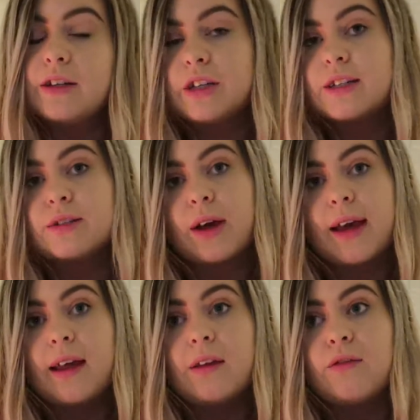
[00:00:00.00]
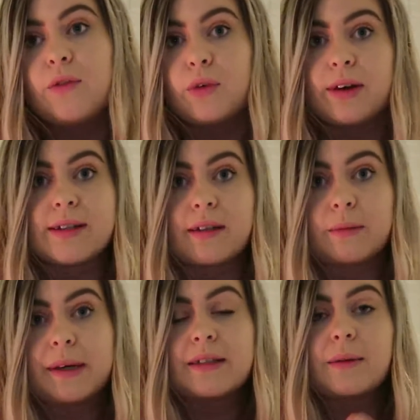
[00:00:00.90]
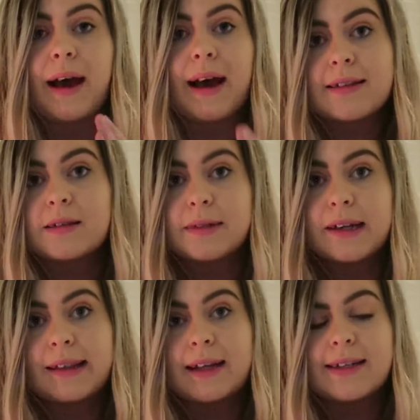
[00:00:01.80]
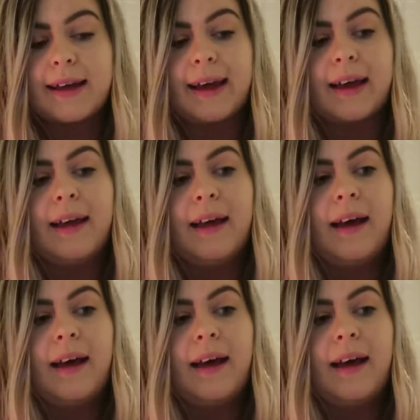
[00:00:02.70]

and she's not in for the rest of the week, so it has to be done that day.